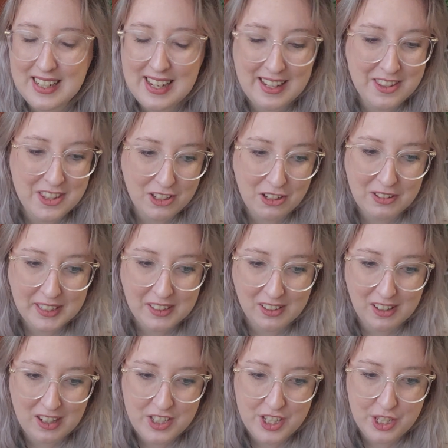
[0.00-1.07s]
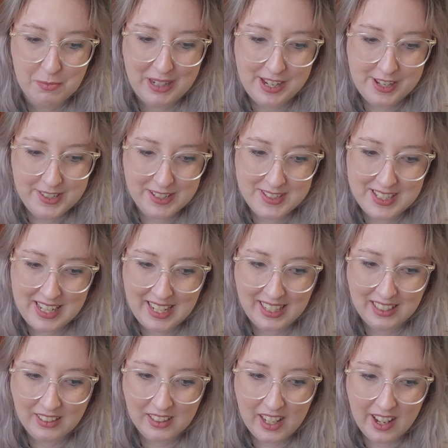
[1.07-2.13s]
and throwing her under the bus and
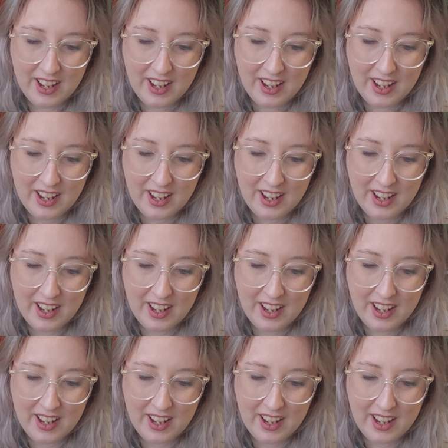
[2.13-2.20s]
saying